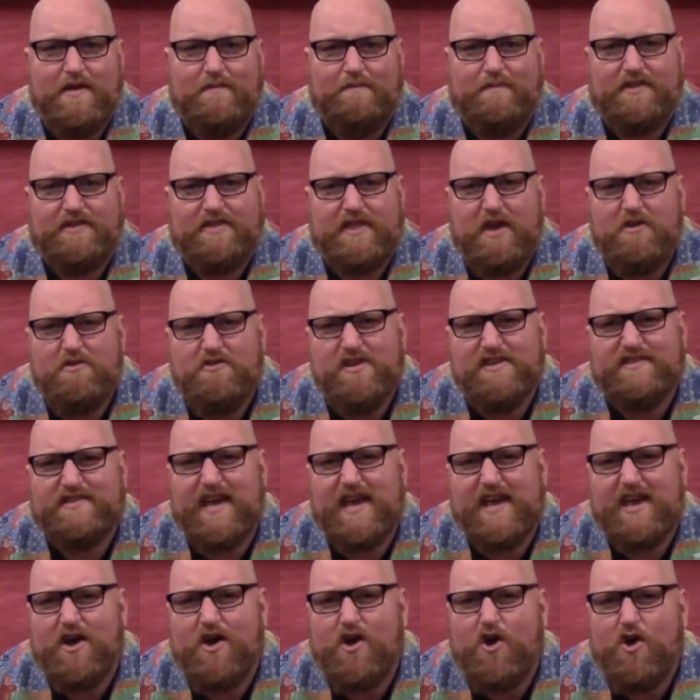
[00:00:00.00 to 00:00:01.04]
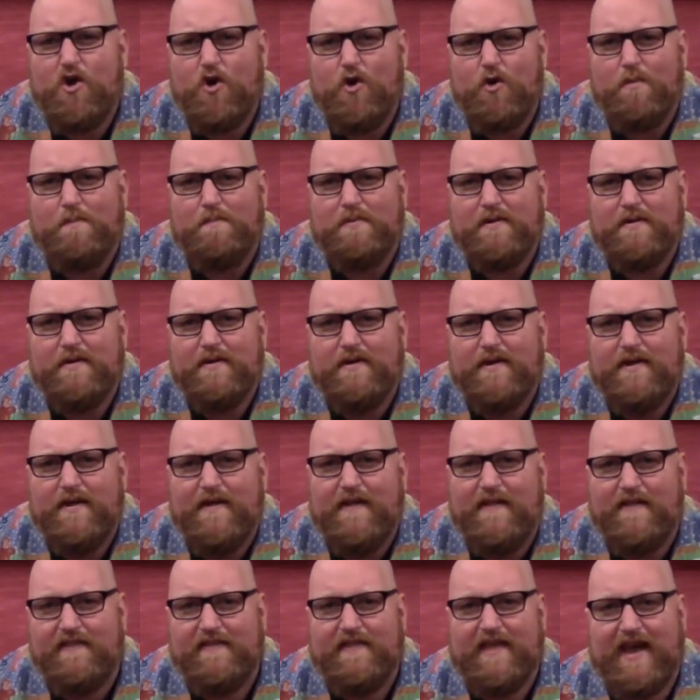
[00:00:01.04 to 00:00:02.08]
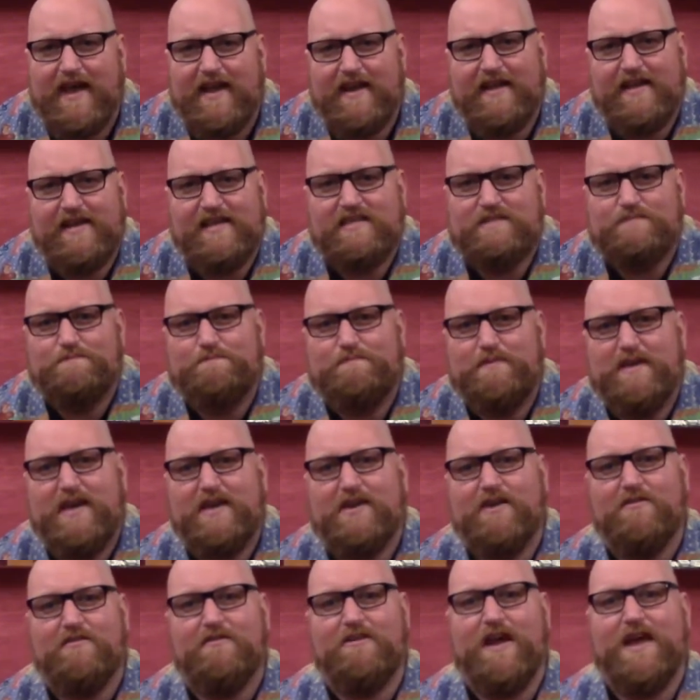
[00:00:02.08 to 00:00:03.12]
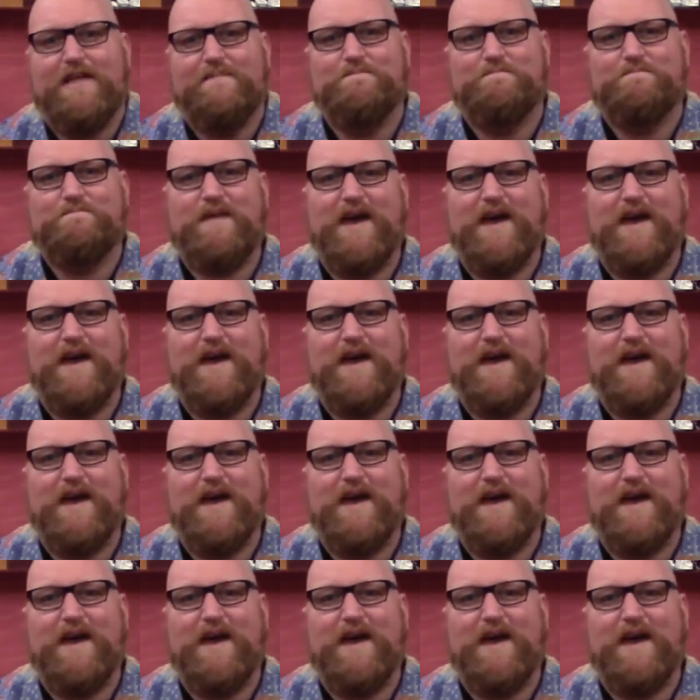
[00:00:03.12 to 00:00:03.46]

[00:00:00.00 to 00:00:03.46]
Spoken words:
But there is a hope that is bigger and